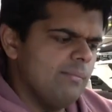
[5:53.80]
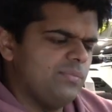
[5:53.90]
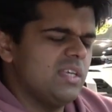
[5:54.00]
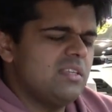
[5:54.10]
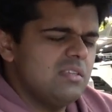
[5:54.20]

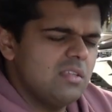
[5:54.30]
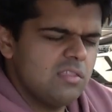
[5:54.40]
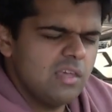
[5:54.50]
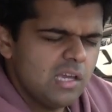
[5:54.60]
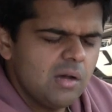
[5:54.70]
This is the
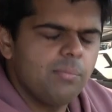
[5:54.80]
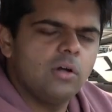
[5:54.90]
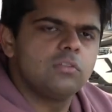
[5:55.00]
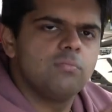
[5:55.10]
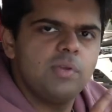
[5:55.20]
thing
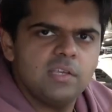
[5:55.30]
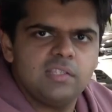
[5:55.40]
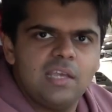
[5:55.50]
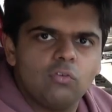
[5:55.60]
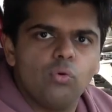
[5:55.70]
about
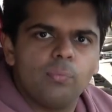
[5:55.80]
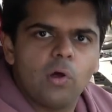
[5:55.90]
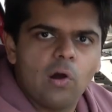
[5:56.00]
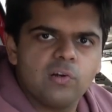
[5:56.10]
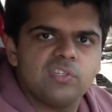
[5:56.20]
PSA Group
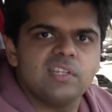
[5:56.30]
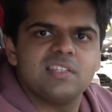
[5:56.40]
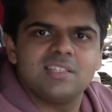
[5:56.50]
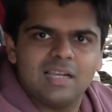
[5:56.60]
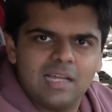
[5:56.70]
cars and
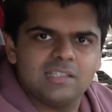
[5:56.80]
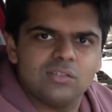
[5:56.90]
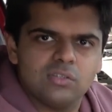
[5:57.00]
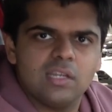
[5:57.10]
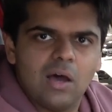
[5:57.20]

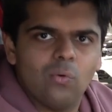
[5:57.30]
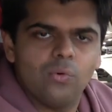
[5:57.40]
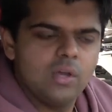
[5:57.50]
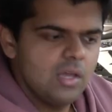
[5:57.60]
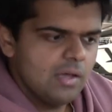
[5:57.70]
Stellantis now.
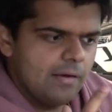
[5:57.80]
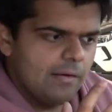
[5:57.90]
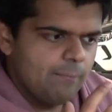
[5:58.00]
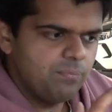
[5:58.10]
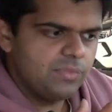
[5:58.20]

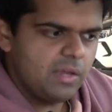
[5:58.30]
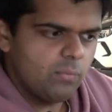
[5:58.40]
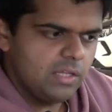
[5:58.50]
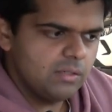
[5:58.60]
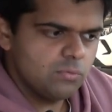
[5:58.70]

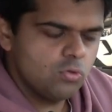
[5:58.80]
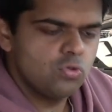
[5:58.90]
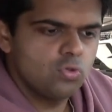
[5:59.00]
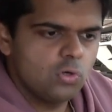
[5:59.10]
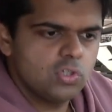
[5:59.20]
When it comes to
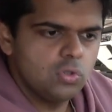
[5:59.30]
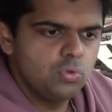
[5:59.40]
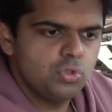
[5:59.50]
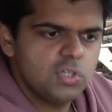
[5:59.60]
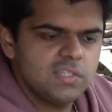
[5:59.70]
storage
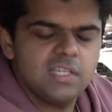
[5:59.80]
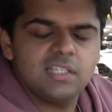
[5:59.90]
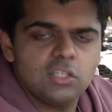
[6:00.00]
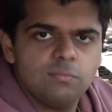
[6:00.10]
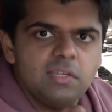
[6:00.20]
solutions, it
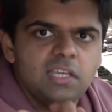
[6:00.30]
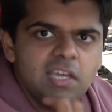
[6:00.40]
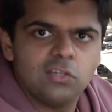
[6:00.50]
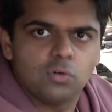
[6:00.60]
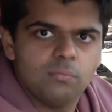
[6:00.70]
tends to be
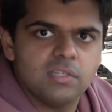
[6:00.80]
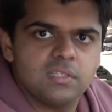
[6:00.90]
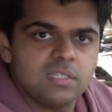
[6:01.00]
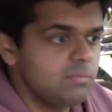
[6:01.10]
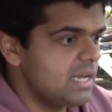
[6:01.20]
hit or miss.
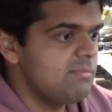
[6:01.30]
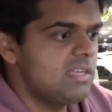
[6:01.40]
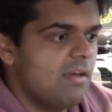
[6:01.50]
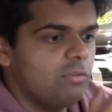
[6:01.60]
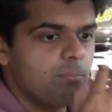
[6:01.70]
Sometimes they
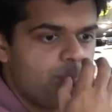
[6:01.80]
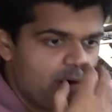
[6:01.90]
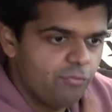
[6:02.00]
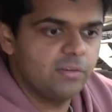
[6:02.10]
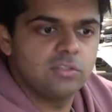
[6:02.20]
have the
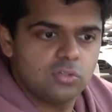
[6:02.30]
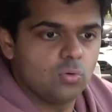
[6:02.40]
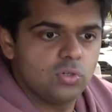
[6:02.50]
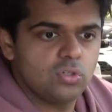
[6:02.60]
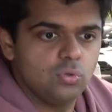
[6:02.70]
perfect
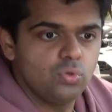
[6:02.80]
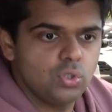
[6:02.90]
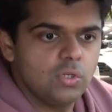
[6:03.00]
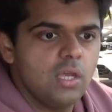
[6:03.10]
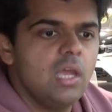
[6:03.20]
storage
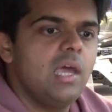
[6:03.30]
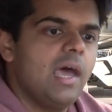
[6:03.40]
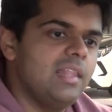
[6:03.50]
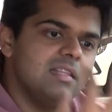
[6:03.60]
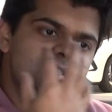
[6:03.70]
solution,
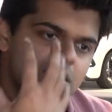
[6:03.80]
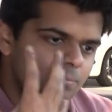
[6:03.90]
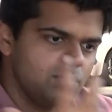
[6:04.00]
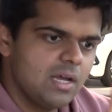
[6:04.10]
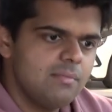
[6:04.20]
and then
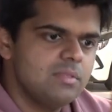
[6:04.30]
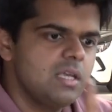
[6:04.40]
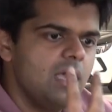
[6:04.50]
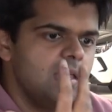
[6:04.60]
sometimes